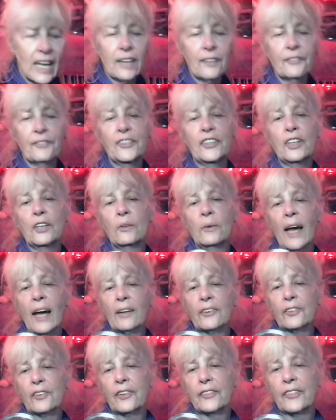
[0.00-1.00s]
a few
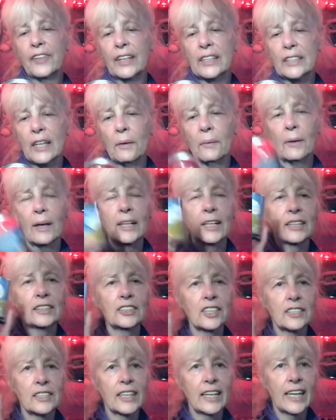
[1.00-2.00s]
extra things I wanted
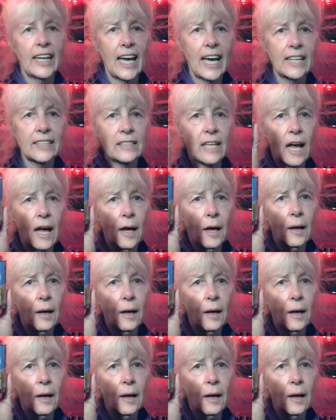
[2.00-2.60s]
just in case.